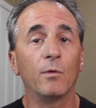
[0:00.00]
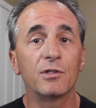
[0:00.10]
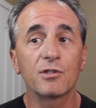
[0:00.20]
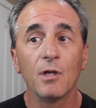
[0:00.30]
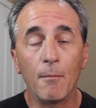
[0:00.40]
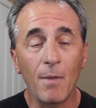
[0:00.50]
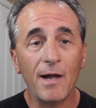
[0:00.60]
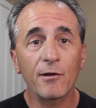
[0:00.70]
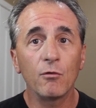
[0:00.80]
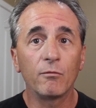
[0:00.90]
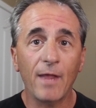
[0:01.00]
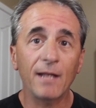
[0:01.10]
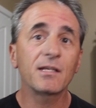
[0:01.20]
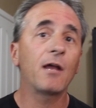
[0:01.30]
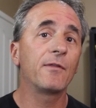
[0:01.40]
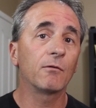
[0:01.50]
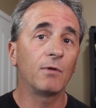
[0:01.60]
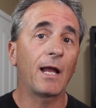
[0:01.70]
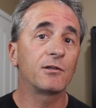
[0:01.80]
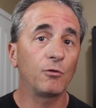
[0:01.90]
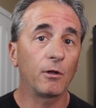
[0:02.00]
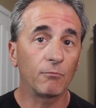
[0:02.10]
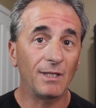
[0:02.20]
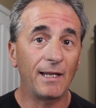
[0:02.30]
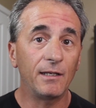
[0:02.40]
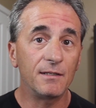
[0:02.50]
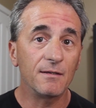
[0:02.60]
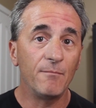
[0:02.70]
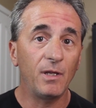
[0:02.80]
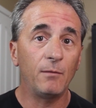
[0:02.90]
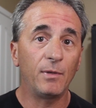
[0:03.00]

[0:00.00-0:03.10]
which Amato, that's how they're actually related to me,